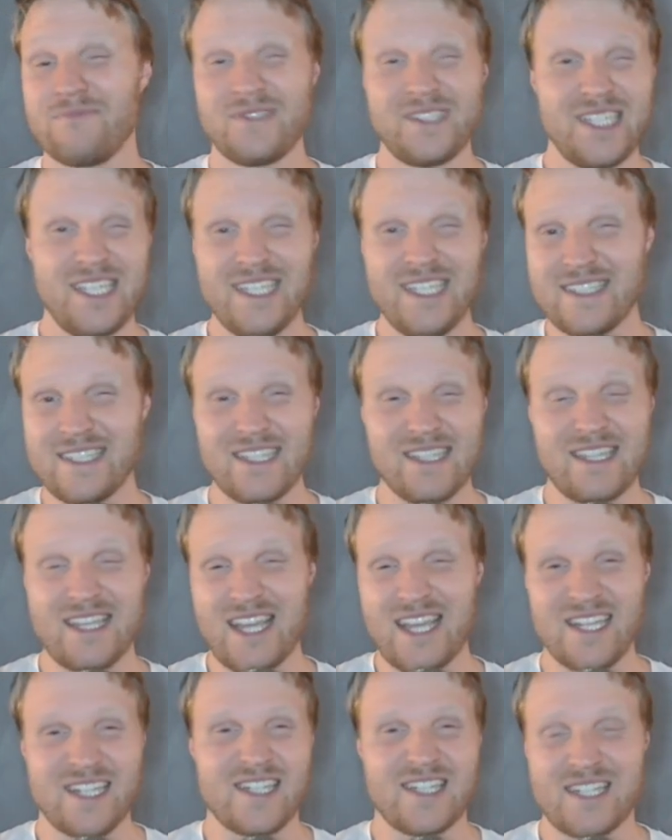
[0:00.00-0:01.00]

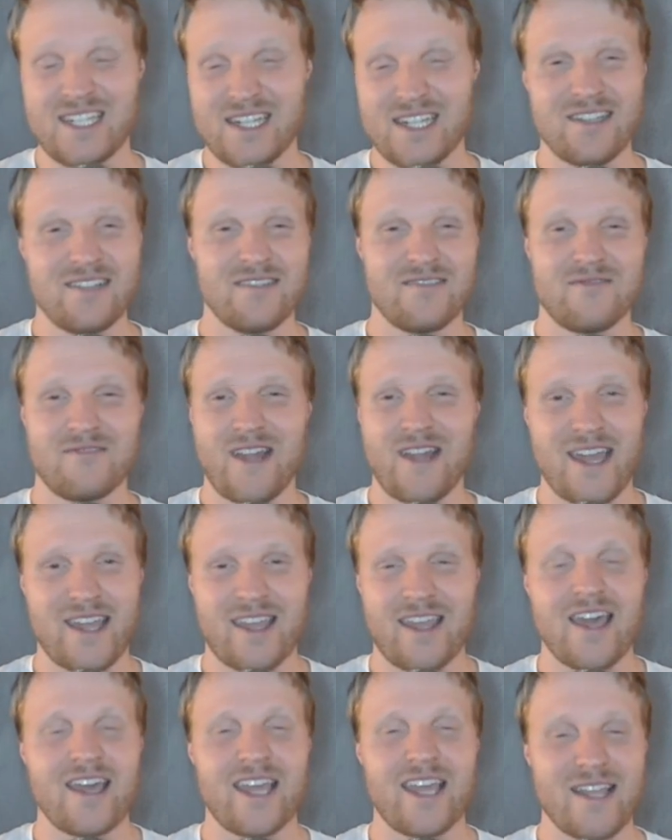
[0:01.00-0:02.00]
Decent-ish
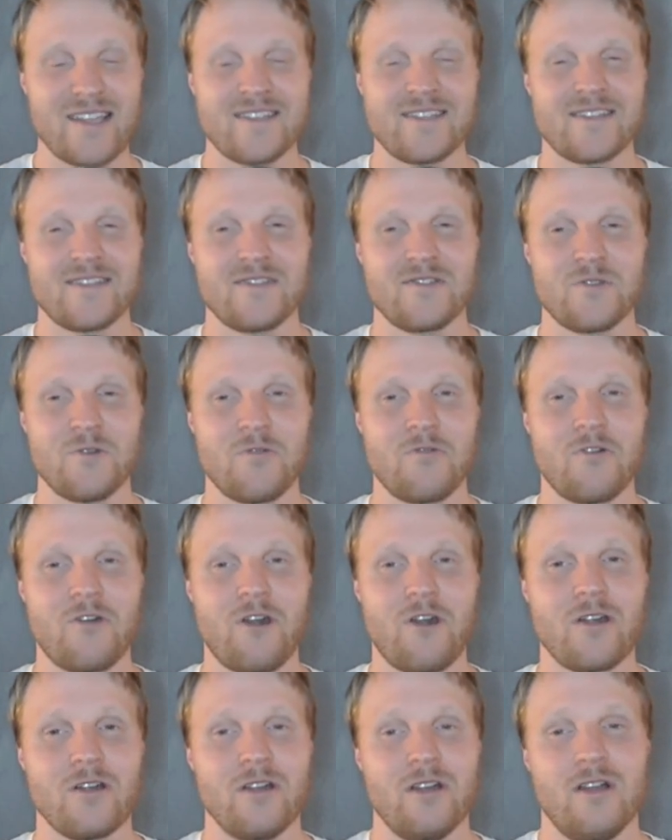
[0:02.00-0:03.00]
rank, I guess, so
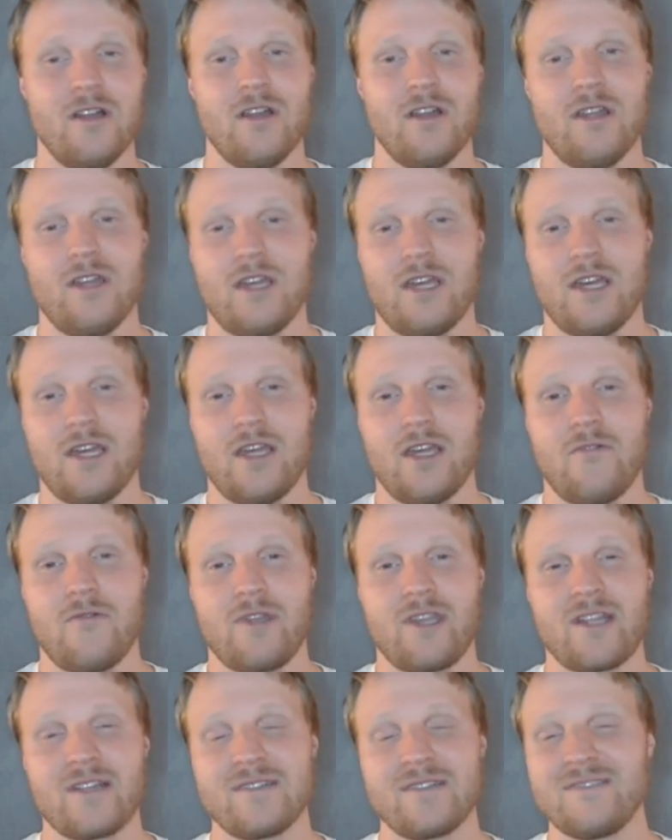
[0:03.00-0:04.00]
far.
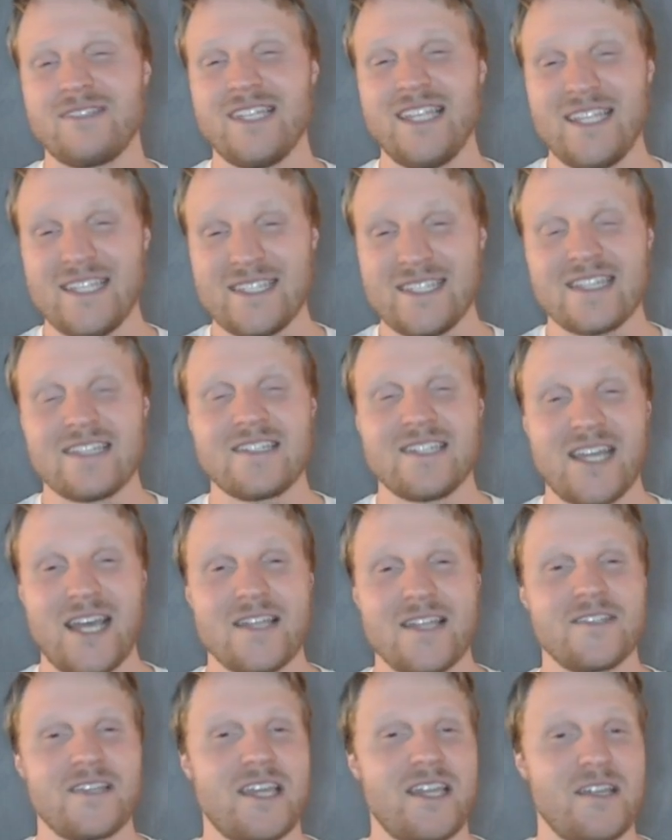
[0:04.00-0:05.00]
With a decent
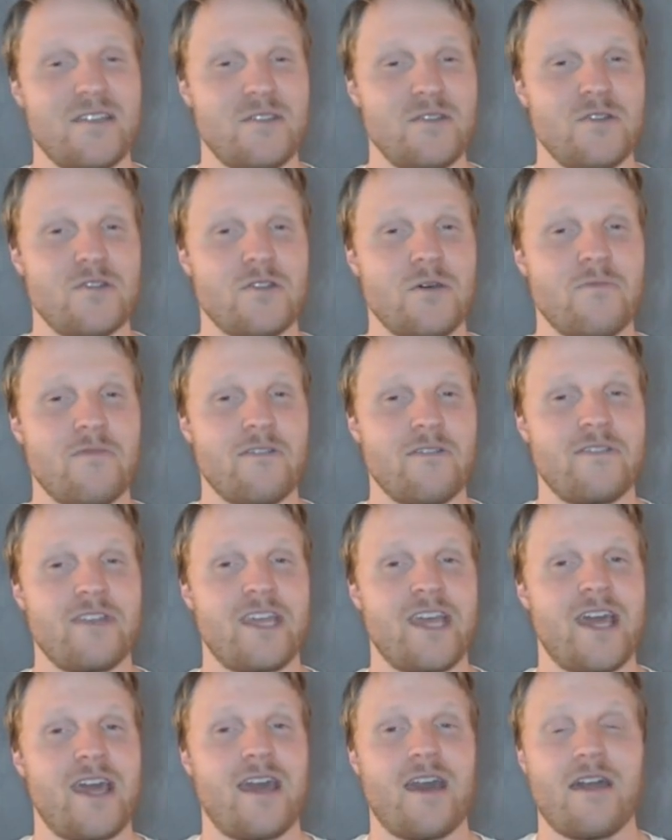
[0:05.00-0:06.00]
chance to get into the top
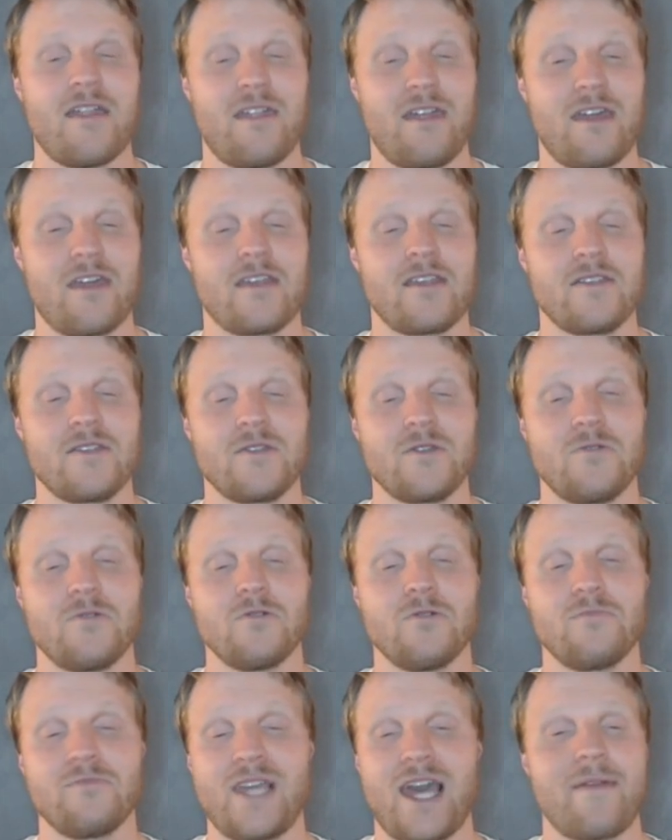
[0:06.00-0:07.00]
50k, I think.
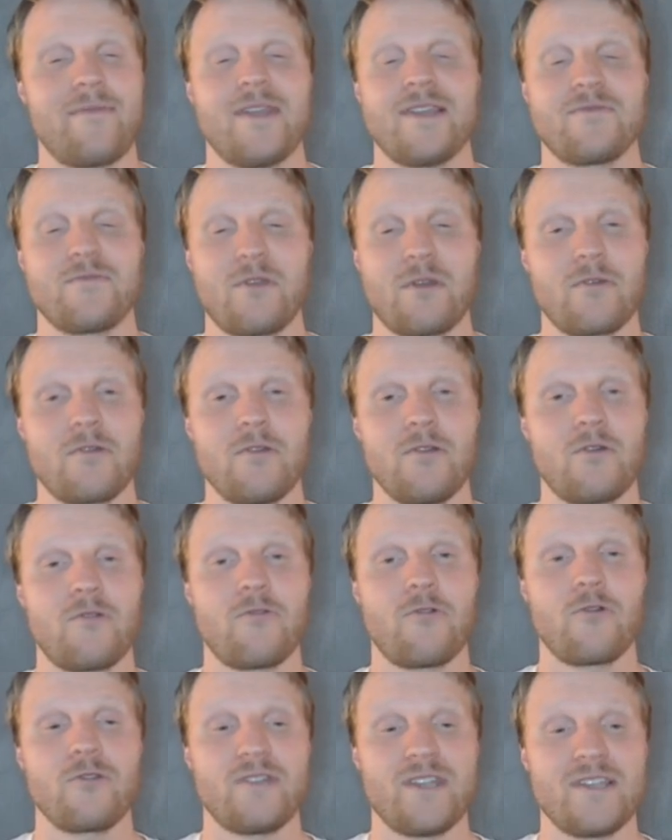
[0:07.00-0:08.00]
So yeah, that's what I'm going to look
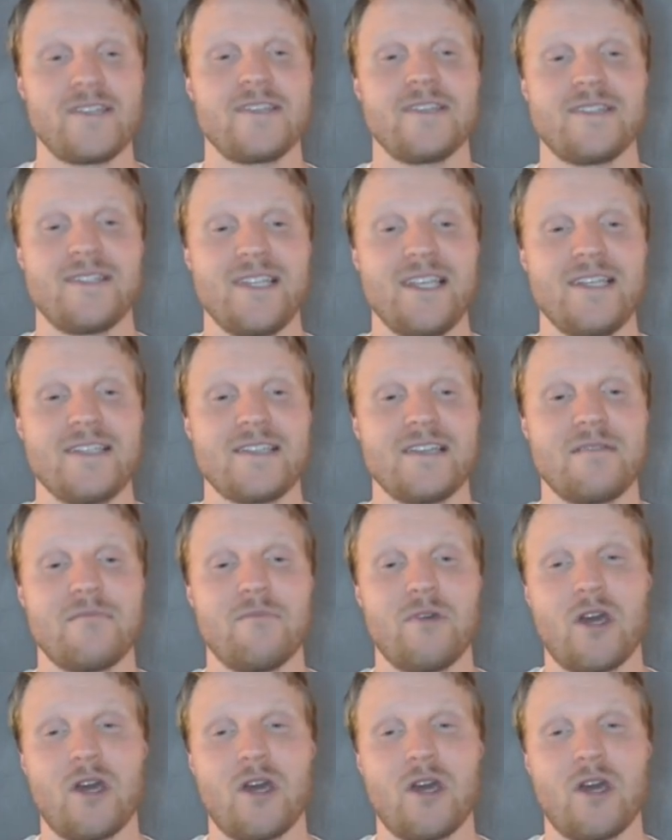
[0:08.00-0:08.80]
for this season.